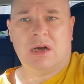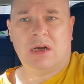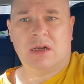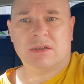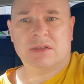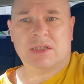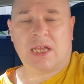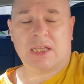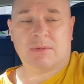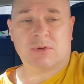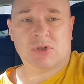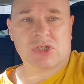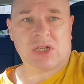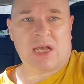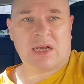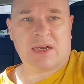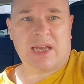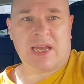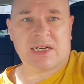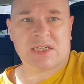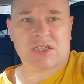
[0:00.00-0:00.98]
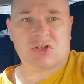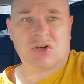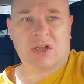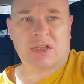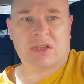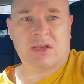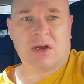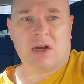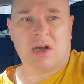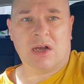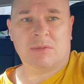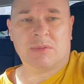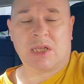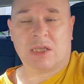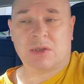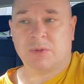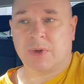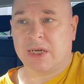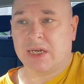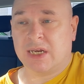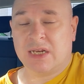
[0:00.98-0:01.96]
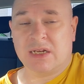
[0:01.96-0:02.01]
That was like extra time that
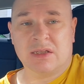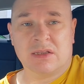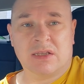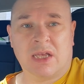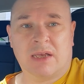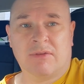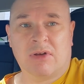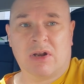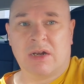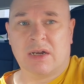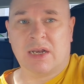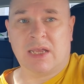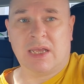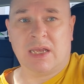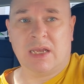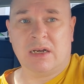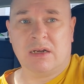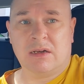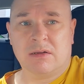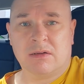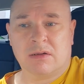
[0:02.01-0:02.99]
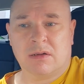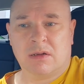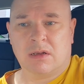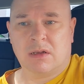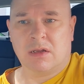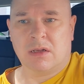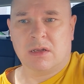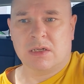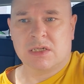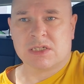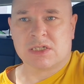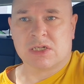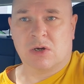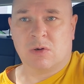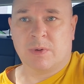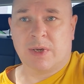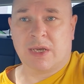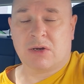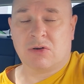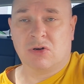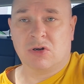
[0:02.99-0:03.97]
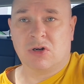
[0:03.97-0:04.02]
we didn't even need. So
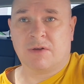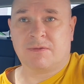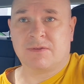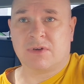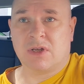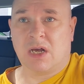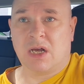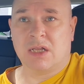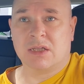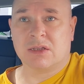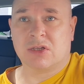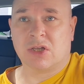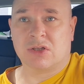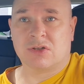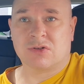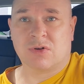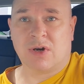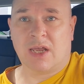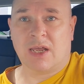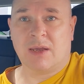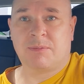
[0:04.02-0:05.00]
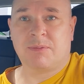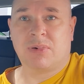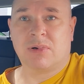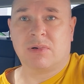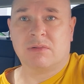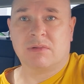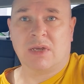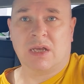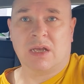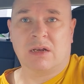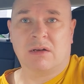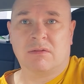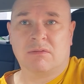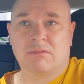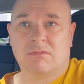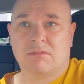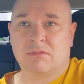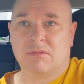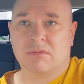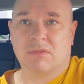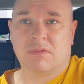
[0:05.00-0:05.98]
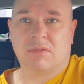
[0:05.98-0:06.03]
we could have done the trip
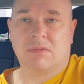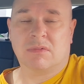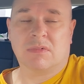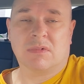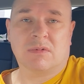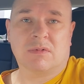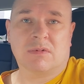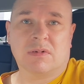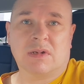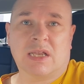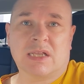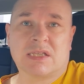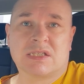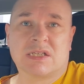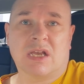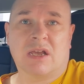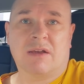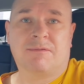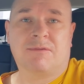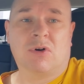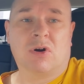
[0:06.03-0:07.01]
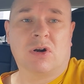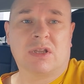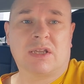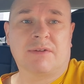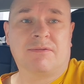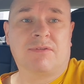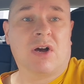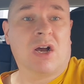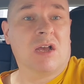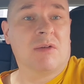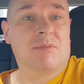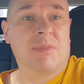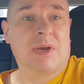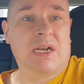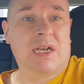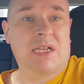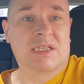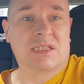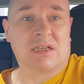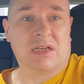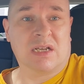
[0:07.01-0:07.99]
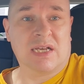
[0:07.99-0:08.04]
in, let's say, 45
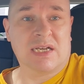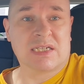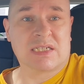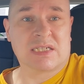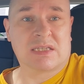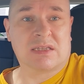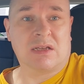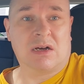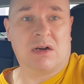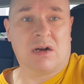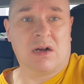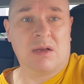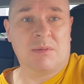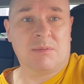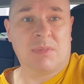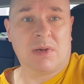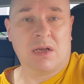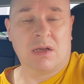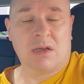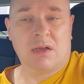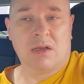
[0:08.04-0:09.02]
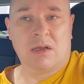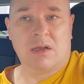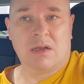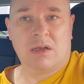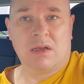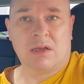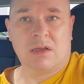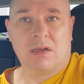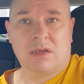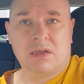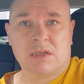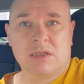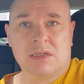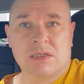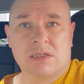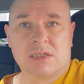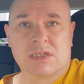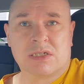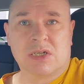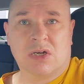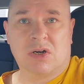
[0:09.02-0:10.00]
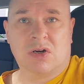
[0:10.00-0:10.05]
minutes less time.
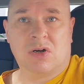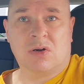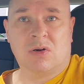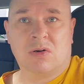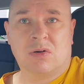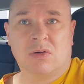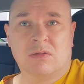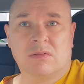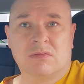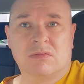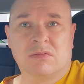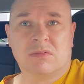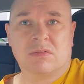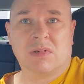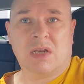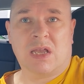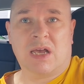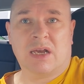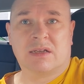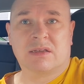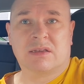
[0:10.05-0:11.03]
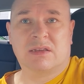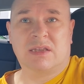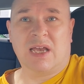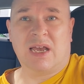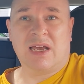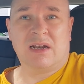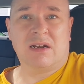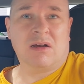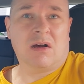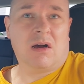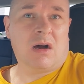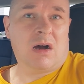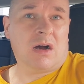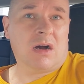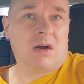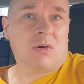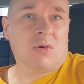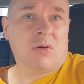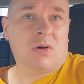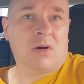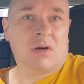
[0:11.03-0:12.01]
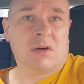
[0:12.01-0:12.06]
So like 10
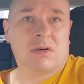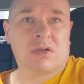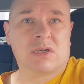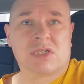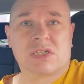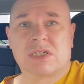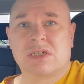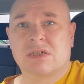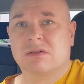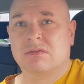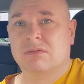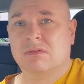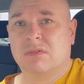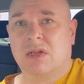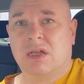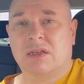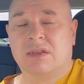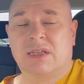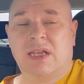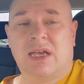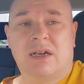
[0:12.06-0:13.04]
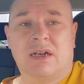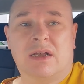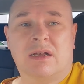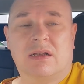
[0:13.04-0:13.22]
hours, 10